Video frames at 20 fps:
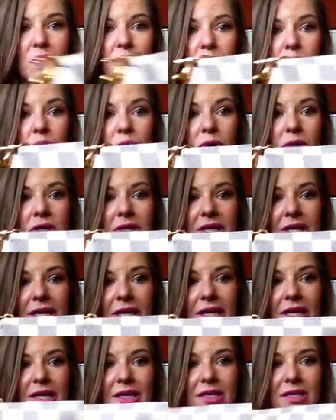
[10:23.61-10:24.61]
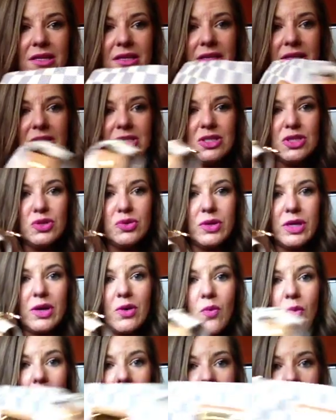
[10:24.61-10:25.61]
really
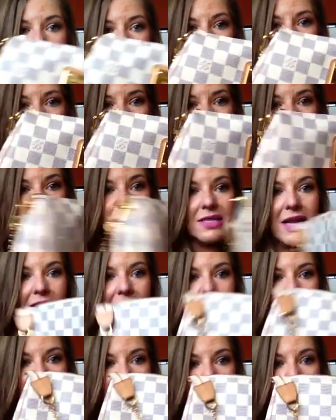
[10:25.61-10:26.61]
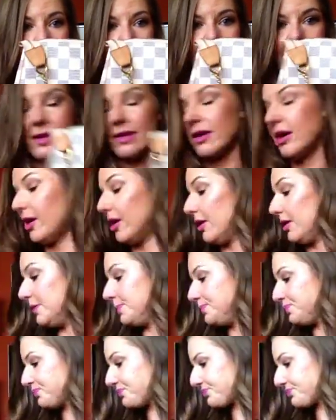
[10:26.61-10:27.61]
doing well. It does not look bad at all.